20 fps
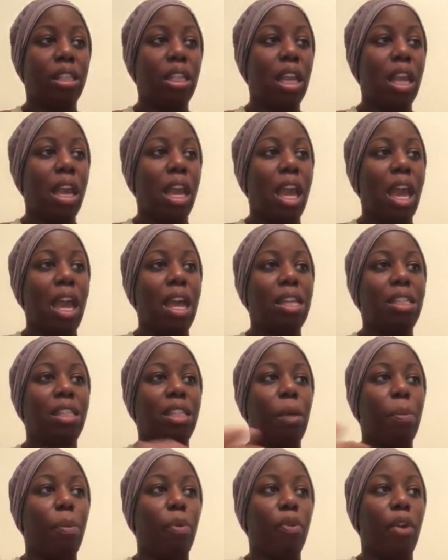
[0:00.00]
It has
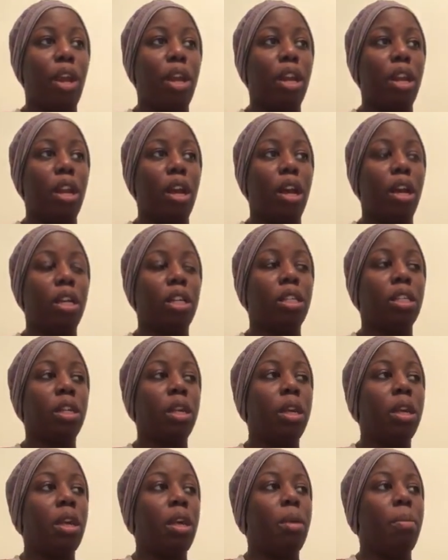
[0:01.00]
separated us,
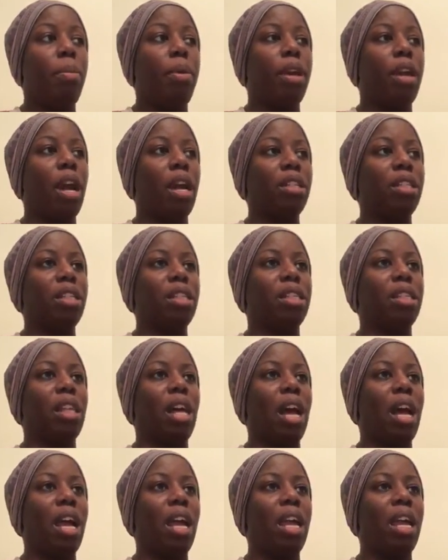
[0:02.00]
because it's
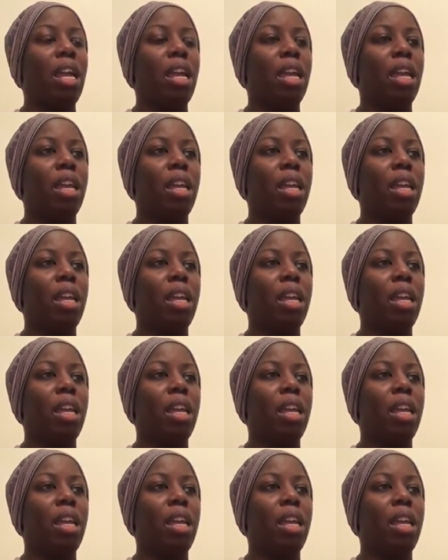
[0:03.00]
like,